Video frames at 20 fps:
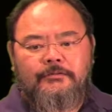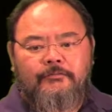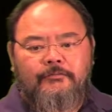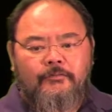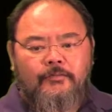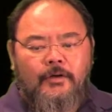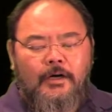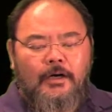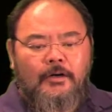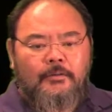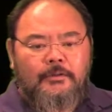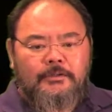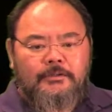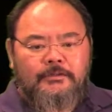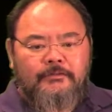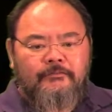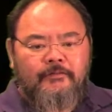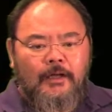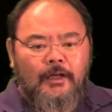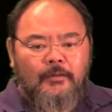for our
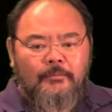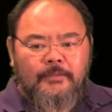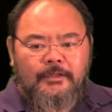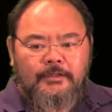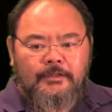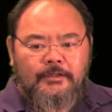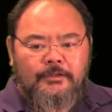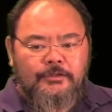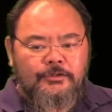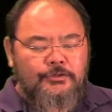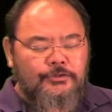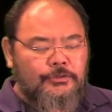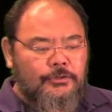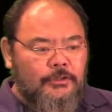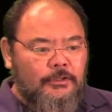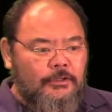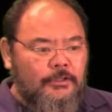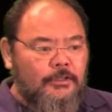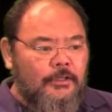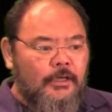development
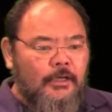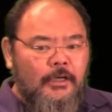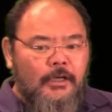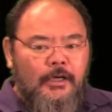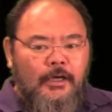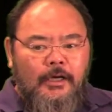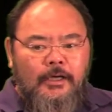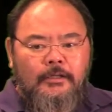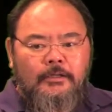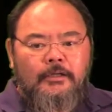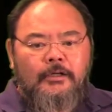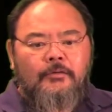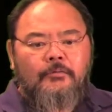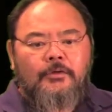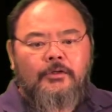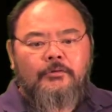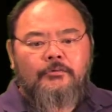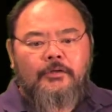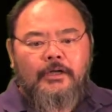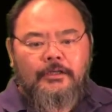initially, and then
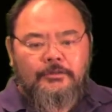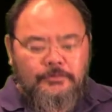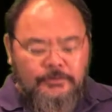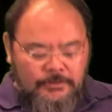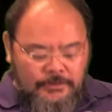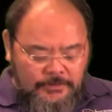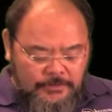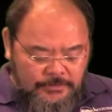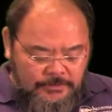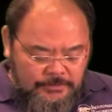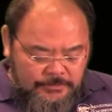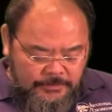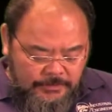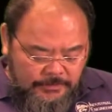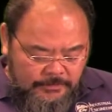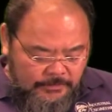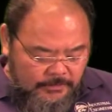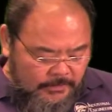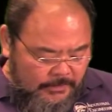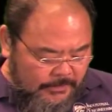we gradually
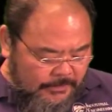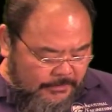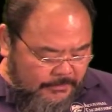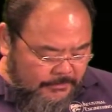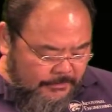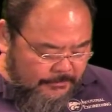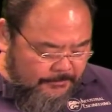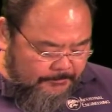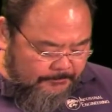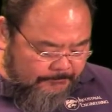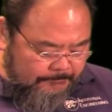generalize it.